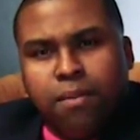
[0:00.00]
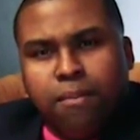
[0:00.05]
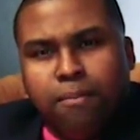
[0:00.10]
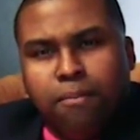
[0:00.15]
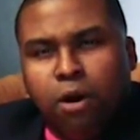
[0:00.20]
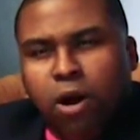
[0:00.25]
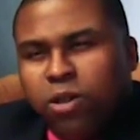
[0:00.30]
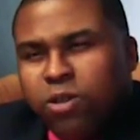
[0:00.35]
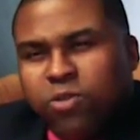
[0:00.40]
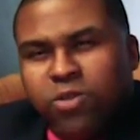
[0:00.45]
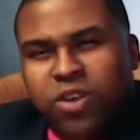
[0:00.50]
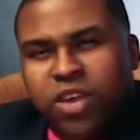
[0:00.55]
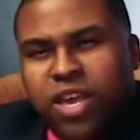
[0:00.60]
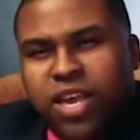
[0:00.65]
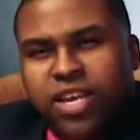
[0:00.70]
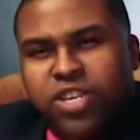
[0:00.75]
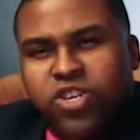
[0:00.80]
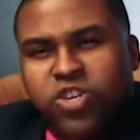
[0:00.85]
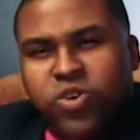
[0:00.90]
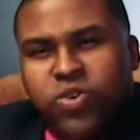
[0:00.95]
Martin Luther
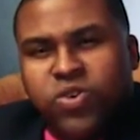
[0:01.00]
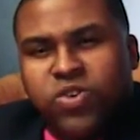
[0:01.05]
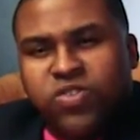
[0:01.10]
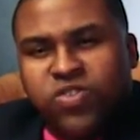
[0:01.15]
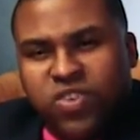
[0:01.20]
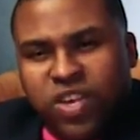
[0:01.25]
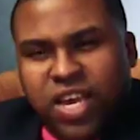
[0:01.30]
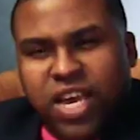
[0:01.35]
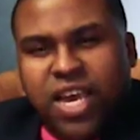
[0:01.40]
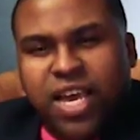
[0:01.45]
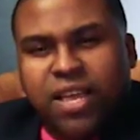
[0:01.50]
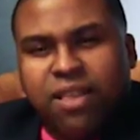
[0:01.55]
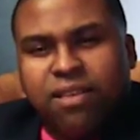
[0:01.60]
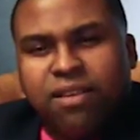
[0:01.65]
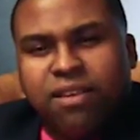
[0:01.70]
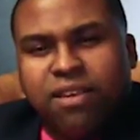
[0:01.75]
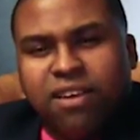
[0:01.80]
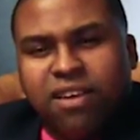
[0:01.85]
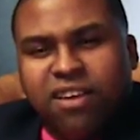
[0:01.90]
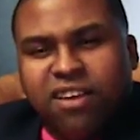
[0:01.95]
King Jr. said,
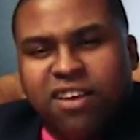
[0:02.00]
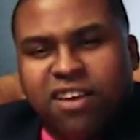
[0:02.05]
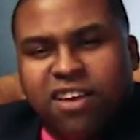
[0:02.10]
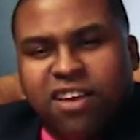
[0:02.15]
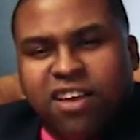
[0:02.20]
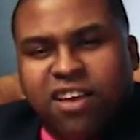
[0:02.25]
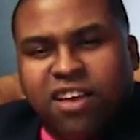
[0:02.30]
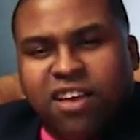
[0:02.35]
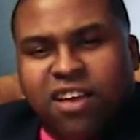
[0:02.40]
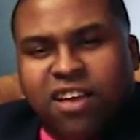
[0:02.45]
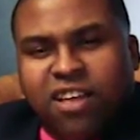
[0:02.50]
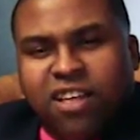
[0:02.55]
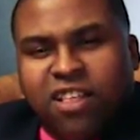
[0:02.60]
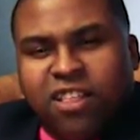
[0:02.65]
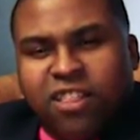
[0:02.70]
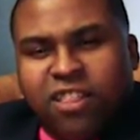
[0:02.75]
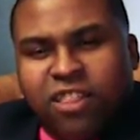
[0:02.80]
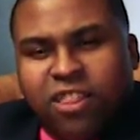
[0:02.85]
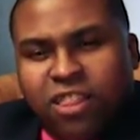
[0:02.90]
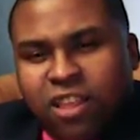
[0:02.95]

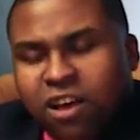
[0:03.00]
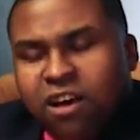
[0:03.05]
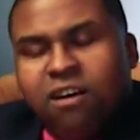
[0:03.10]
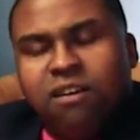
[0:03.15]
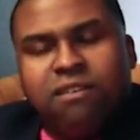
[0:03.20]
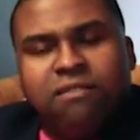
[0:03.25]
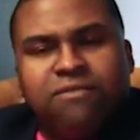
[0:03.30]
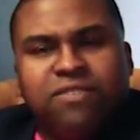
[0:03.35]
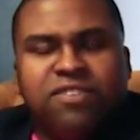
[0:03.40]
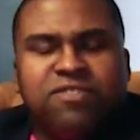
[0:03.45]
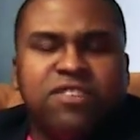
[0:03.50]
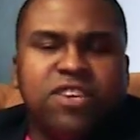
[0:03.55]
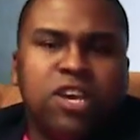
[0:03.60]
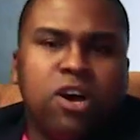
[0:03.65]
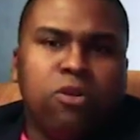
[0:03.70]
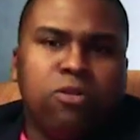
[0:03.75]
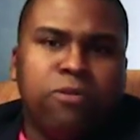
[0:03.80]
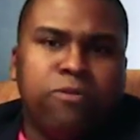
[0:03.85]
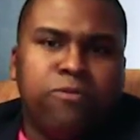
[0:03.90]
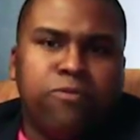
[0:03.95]
"Love is the
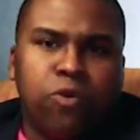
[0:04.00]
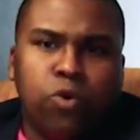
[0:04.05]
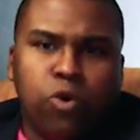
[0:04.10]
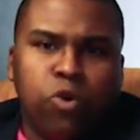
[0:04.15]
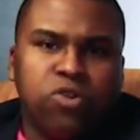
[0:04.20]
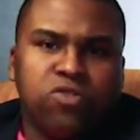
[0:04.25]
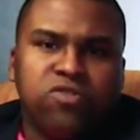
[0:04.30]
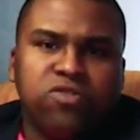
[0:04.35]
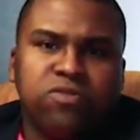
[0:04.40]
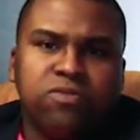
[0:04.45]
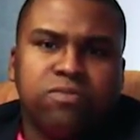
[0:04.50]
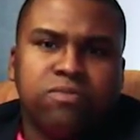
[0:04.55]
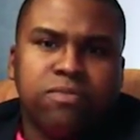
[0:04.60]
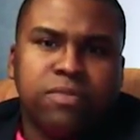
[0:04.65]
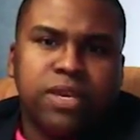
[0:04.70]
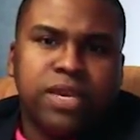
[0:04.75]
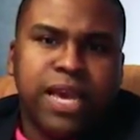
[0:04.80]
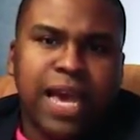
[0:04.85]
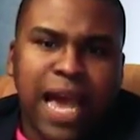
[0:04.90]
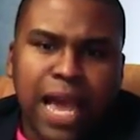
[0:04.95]
only force
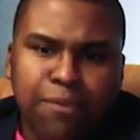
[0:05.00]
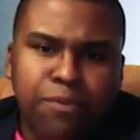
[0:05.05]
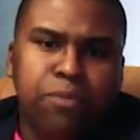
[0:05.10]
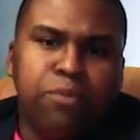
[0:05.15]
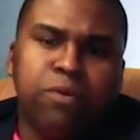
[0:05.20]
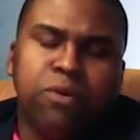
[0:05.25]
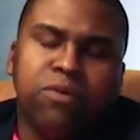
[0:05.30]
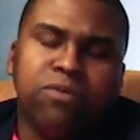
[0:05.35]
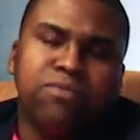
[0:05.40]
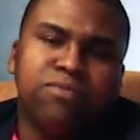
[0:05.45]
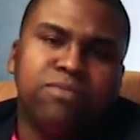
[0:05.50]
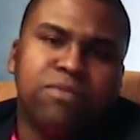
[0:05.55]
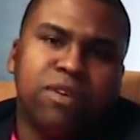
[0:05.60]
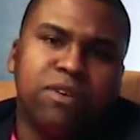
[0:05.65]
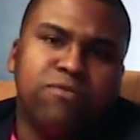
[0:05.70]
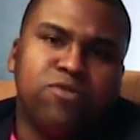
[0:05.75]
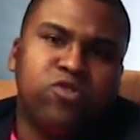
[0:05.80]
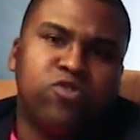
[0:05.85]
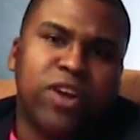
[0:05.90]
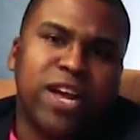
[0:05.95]
capable
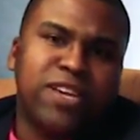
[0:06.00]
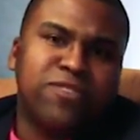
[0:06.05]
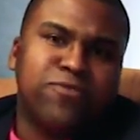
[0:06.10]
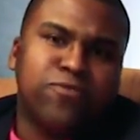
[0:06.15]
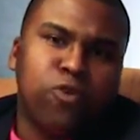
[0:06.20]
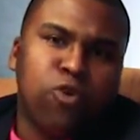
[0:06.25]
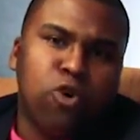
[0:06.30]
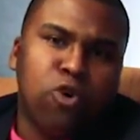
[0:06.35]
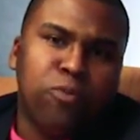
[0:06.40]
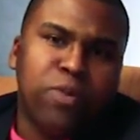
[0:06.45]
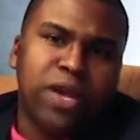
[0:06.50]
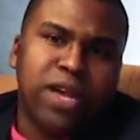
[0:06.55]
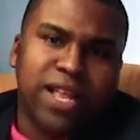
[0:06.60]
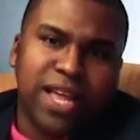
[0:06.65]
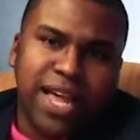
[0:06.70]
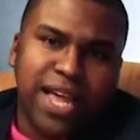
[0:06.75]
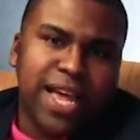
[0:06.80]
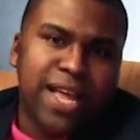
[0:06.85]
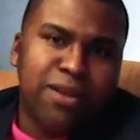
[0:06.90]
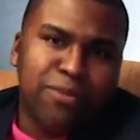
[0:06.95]
of transforming an
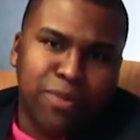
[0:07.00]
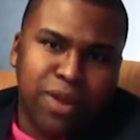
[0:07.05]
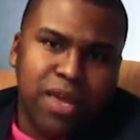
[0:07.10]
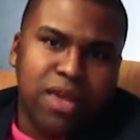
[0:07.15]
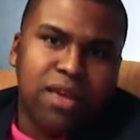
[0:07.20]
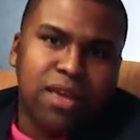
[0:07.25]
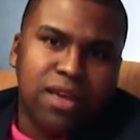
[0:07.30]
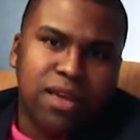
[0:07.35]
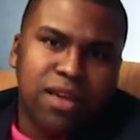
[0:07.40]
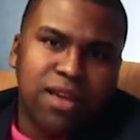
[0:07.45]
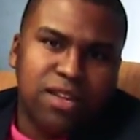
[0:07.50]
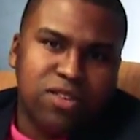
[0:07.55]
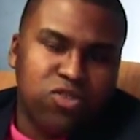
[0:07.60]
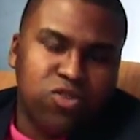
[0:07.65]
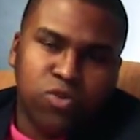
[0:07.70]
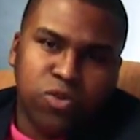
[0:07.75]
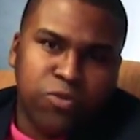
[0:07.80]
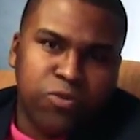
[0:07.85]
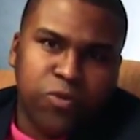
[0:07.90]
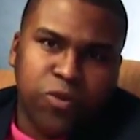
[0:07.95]
enemy
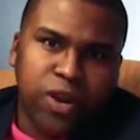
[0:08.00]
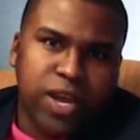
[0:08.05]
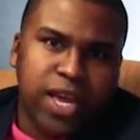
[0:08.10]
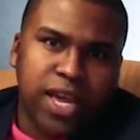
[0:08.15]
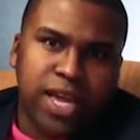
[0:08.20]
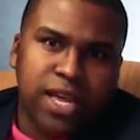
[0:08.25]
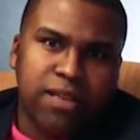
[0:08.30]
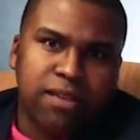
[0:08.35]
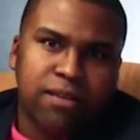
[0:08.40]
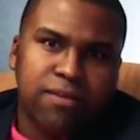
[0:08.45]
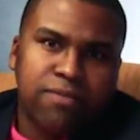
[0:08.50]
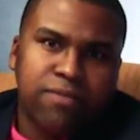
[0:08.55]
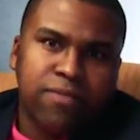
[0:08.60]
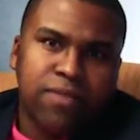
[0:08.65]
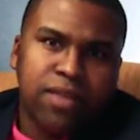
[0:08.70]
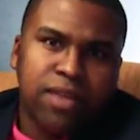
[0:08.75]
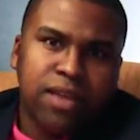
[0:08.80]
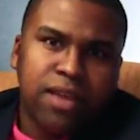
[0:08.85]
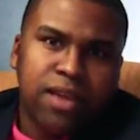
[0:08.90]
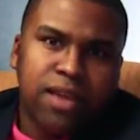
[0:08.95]
into a friend."
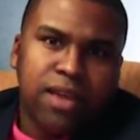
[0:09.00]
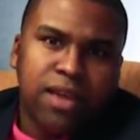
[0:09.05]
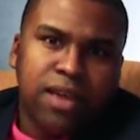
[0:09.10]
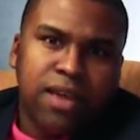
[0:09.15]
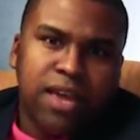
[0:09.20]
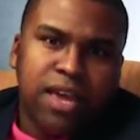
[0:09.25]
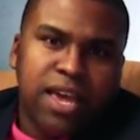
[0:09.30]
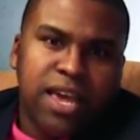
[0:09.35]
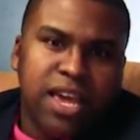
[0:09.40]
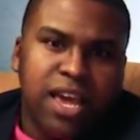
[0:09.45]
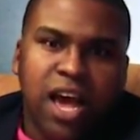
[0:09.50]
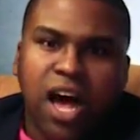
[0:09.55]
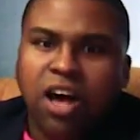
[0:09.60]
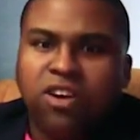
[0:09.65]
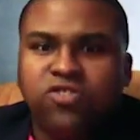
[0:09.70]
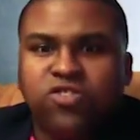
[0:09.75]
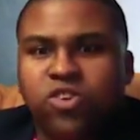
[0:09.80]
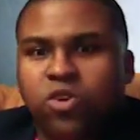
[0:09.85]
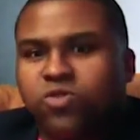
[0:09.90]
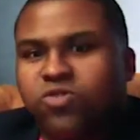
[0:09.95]
He
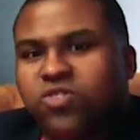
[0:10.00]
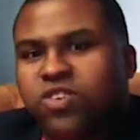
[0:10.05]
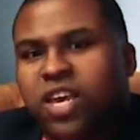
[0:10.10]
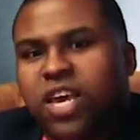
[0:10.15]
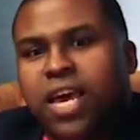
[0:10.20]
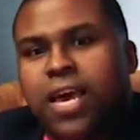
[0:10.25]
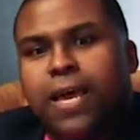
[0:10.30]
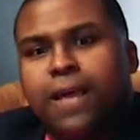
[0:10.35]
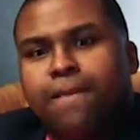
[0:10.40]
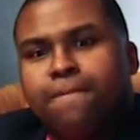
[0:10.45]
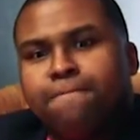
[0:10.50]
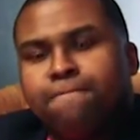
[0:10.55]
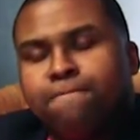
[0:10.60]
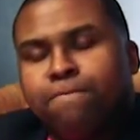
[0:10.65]
also said,